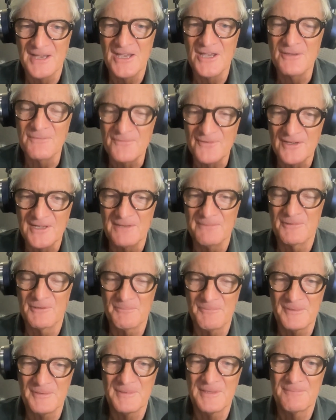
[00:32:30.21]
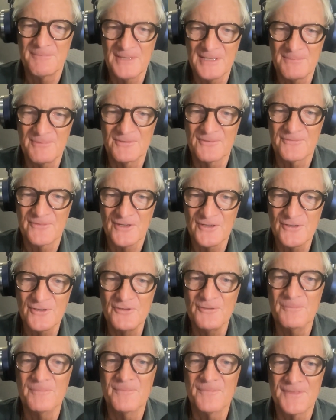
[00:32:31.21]
hopefully, would be people for
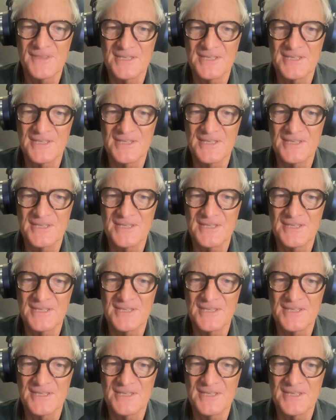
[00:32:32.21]
whom